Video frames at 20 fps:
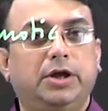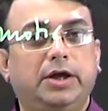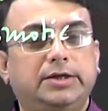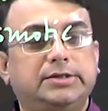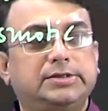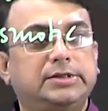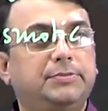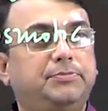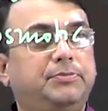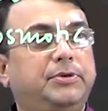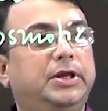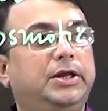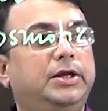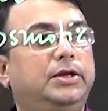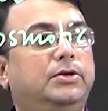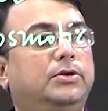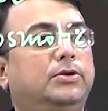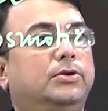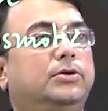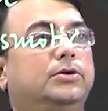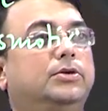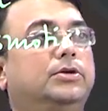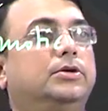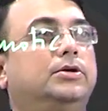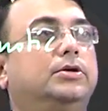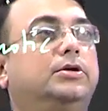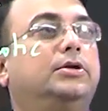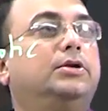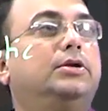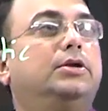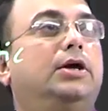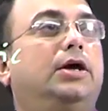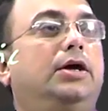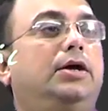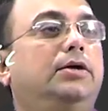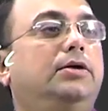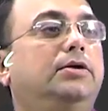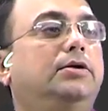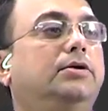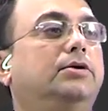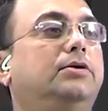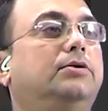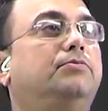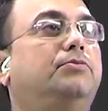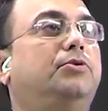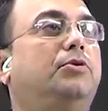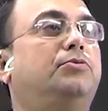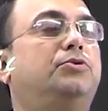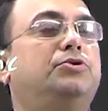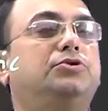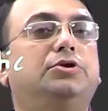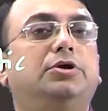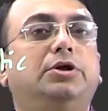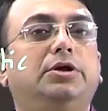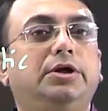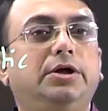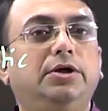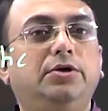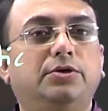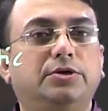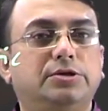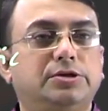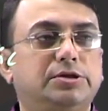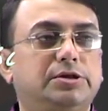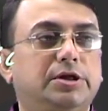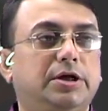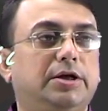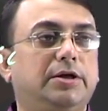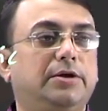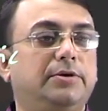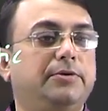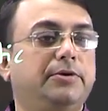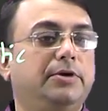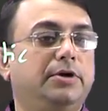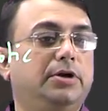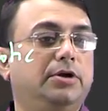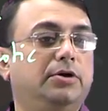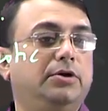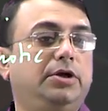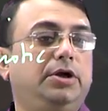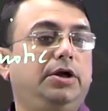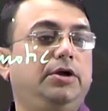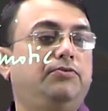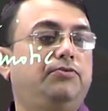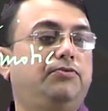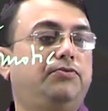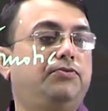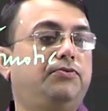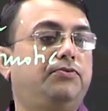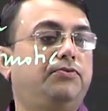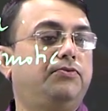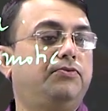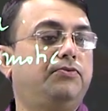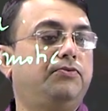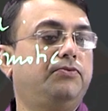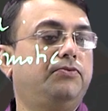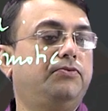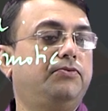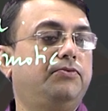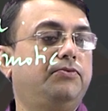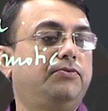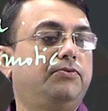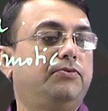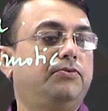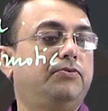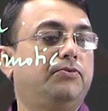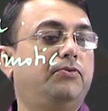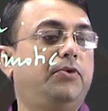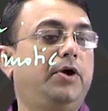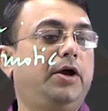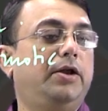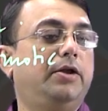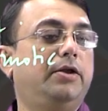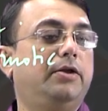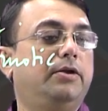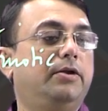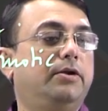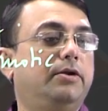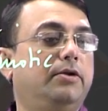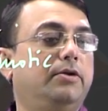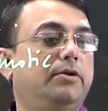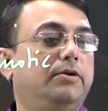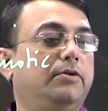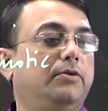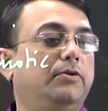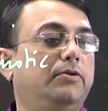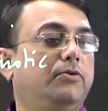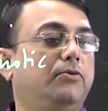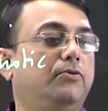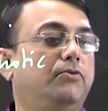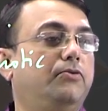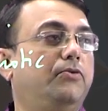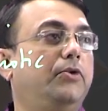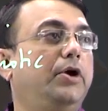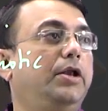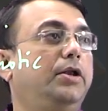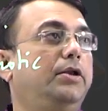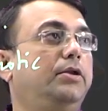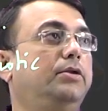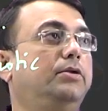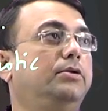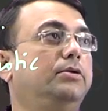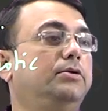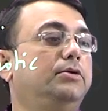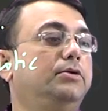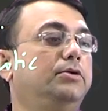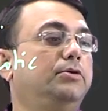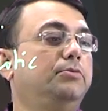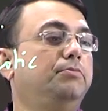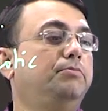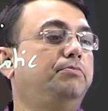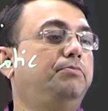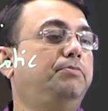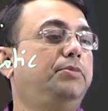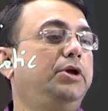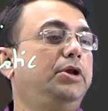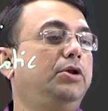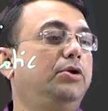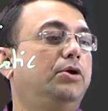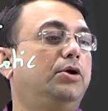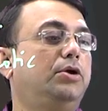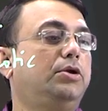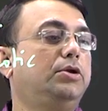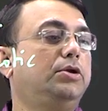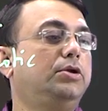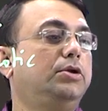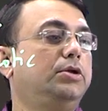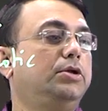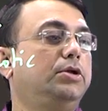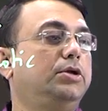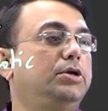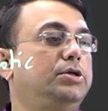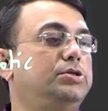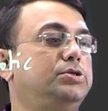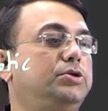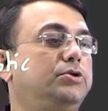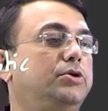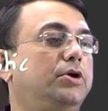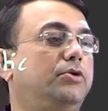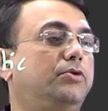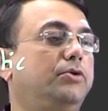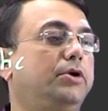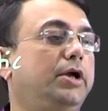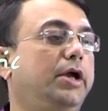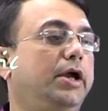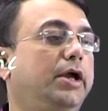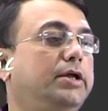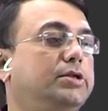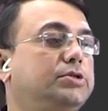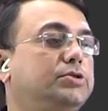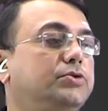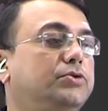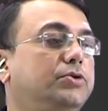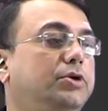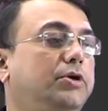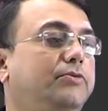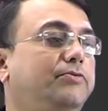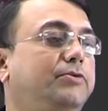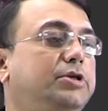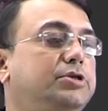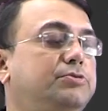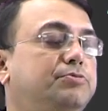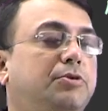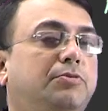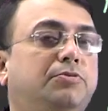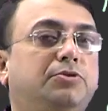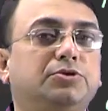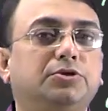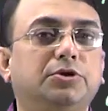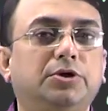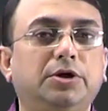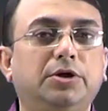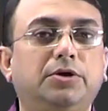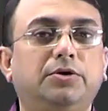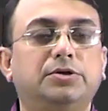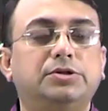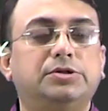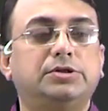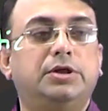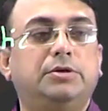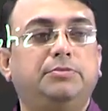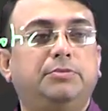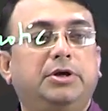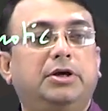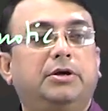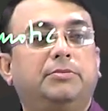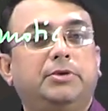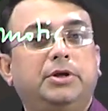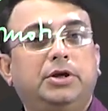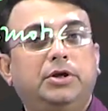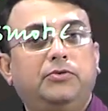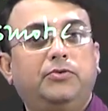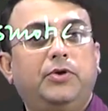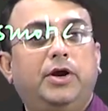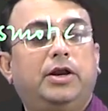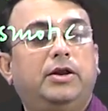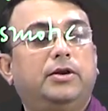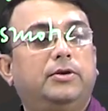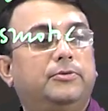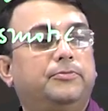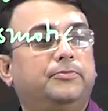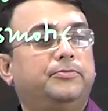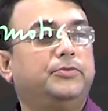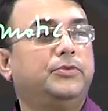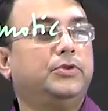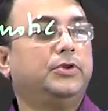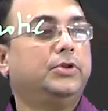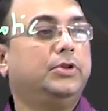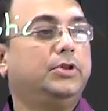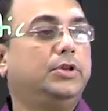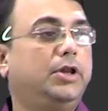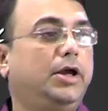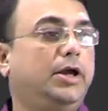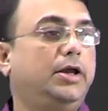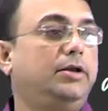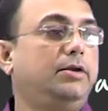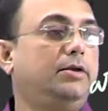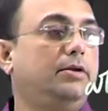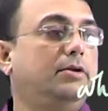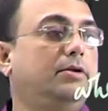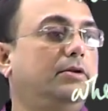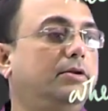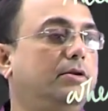excepting the proportionality constant. Now, when P naught is equal to KH, if this proportionality constant become equal, then